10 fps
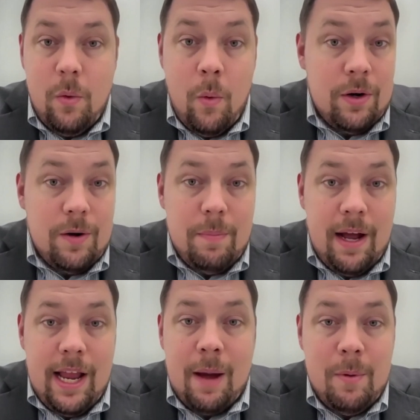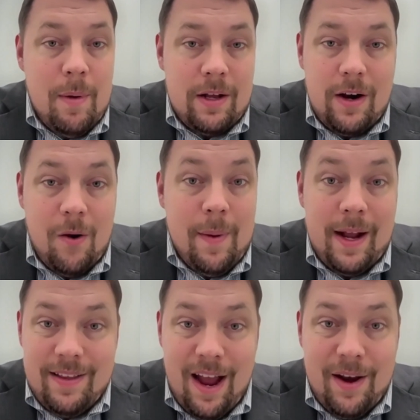ordered by Abu Bakr
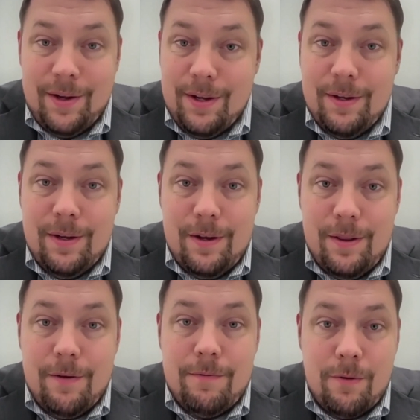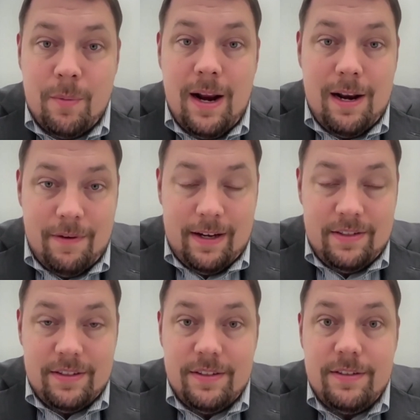al-Baghdadi, the former head of
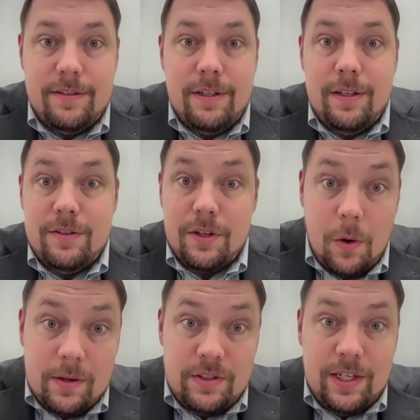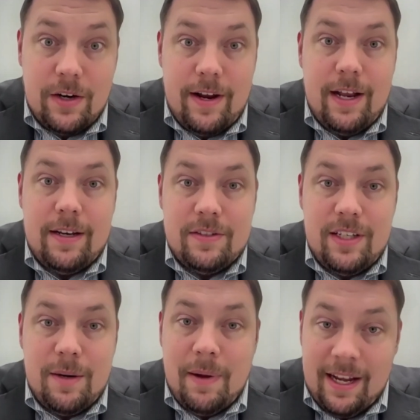ISIS, to go to Syria to
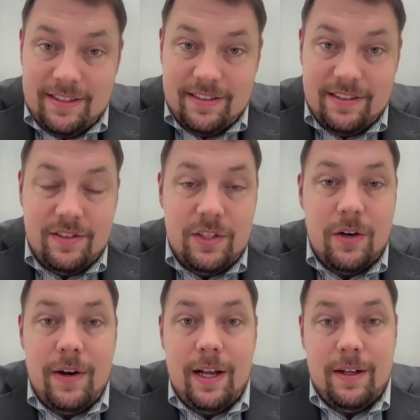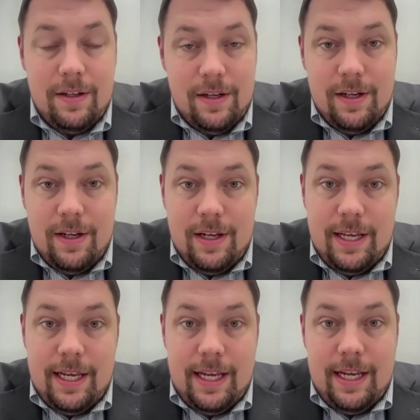set up ISIS in Syria.
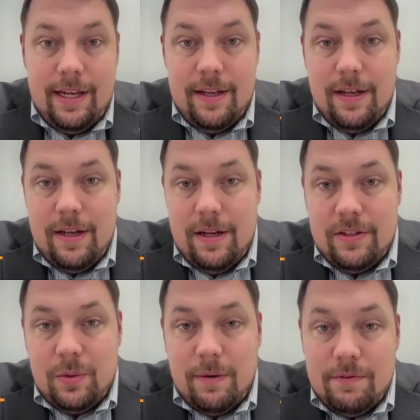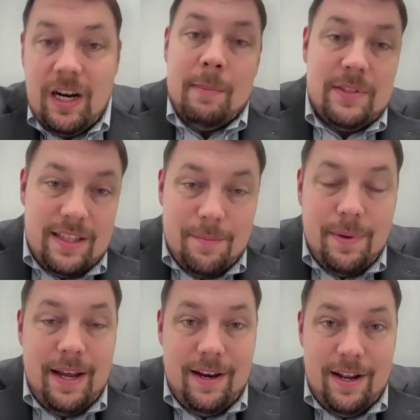He sort of chomps at the
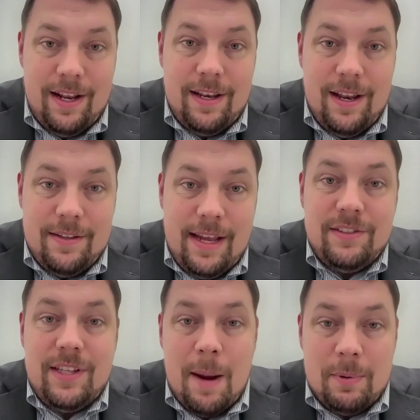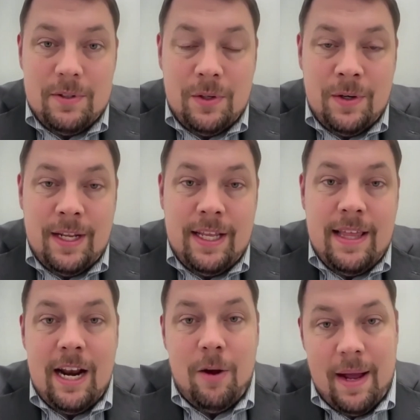bit and takes the opportunity
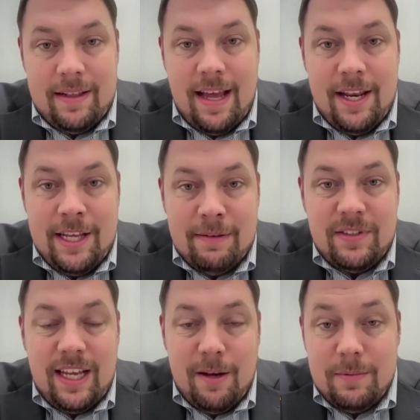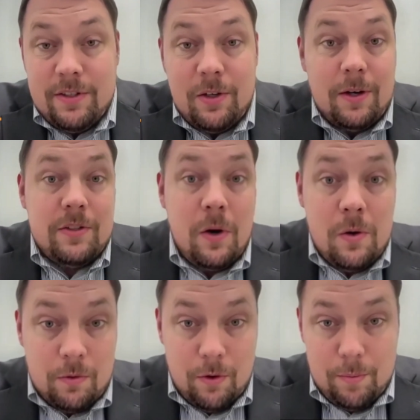that al-Baghdadi gives to him to start his own
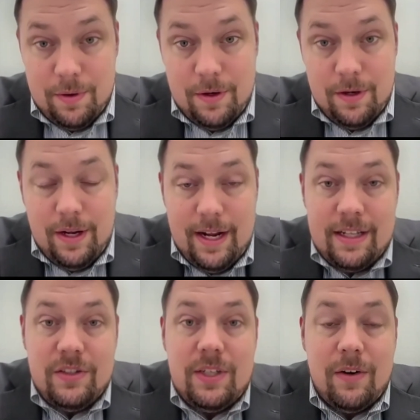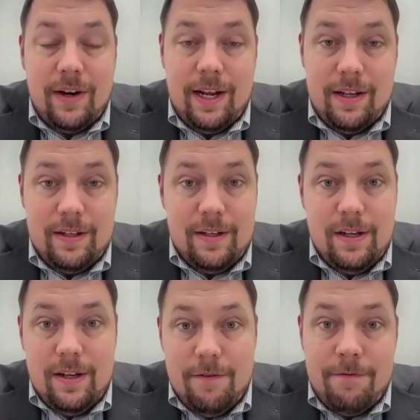group in Syria,
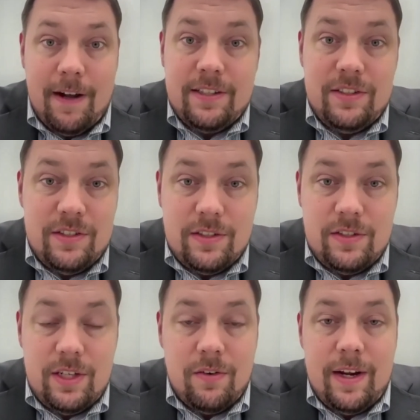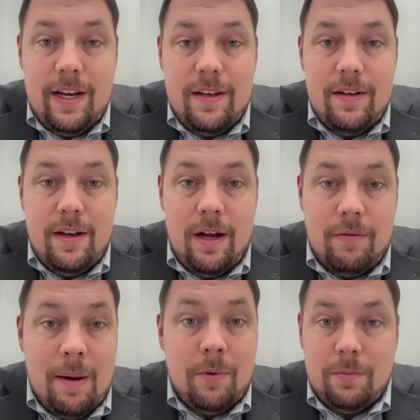fights as a Syrian
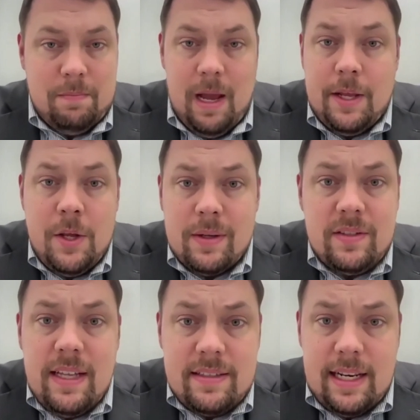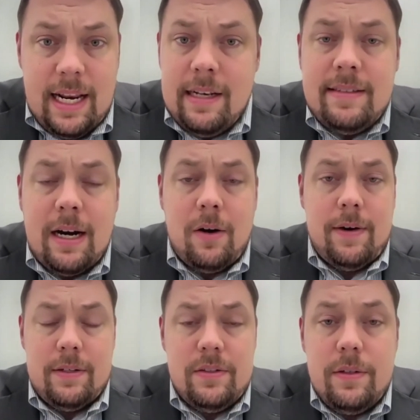rebel, a U.S. designated
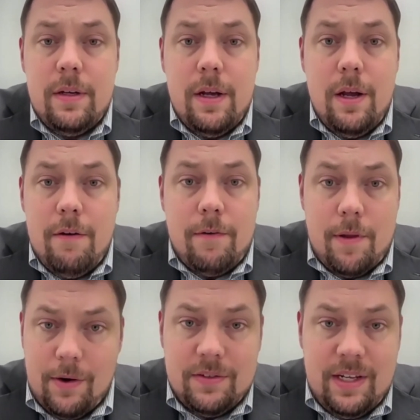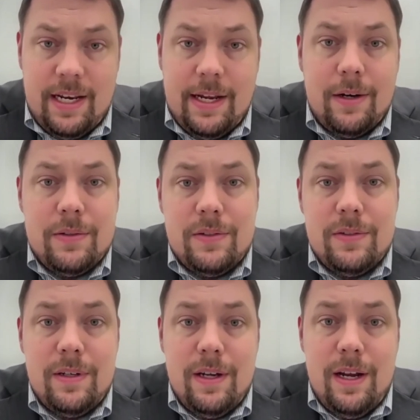terrorist for 13
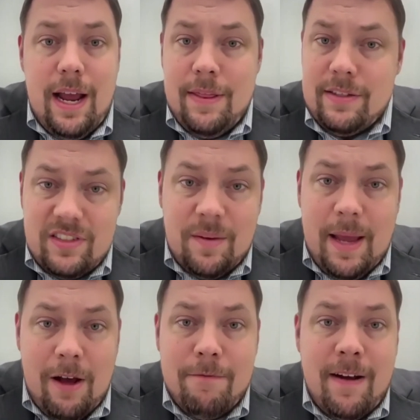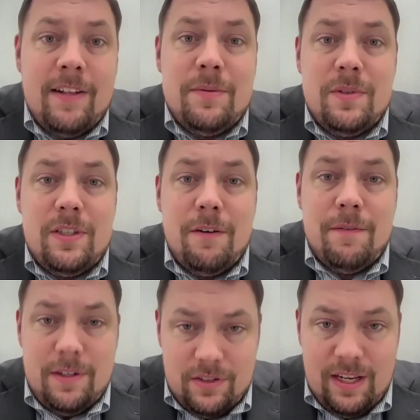years, and then somehow finds himself
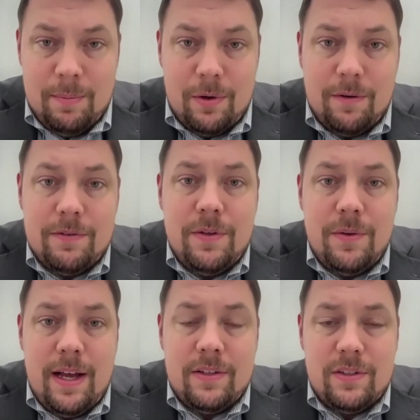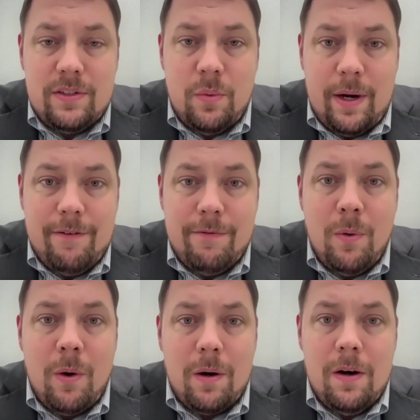in December of
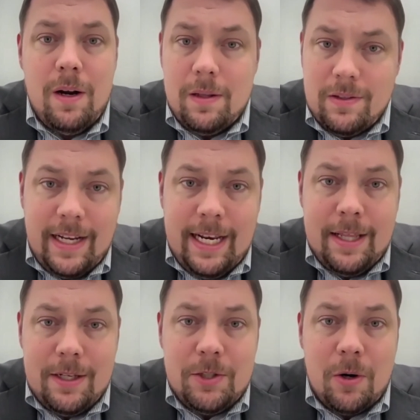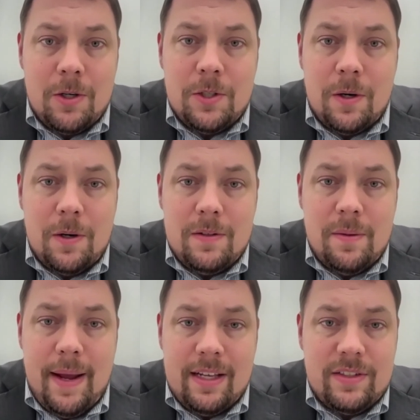2024 leading the charge on
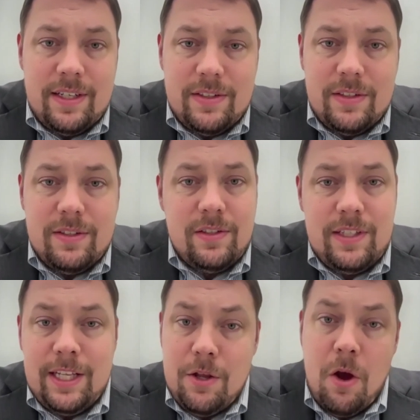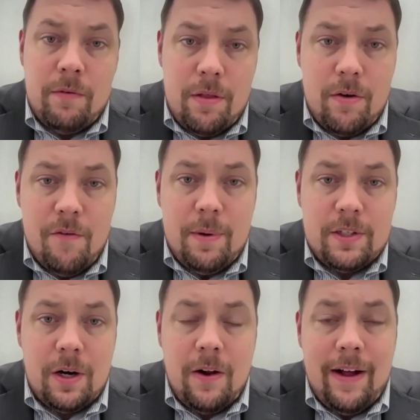Damascus, seeing the overthrow of
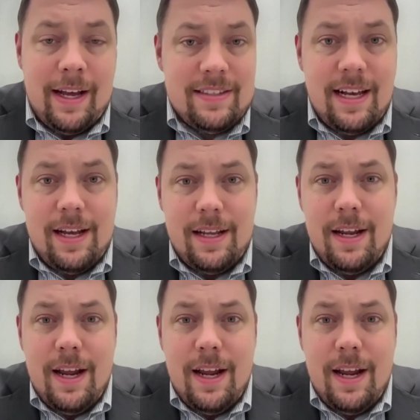Bashar al-Assad,